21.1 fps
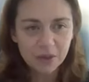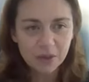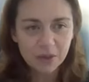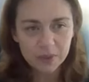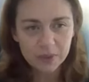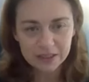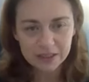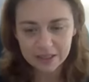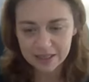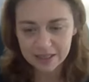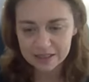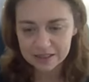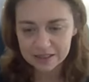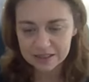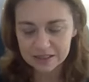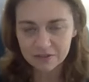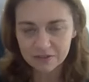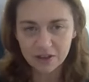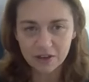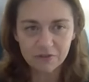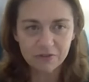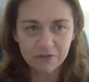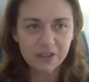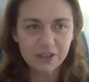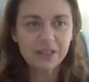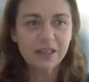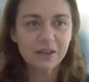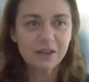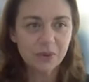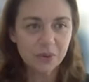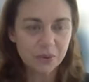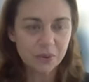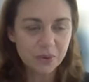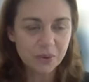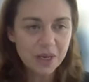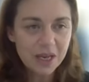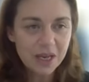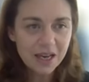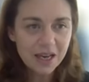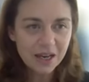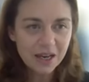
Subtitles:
their witness video.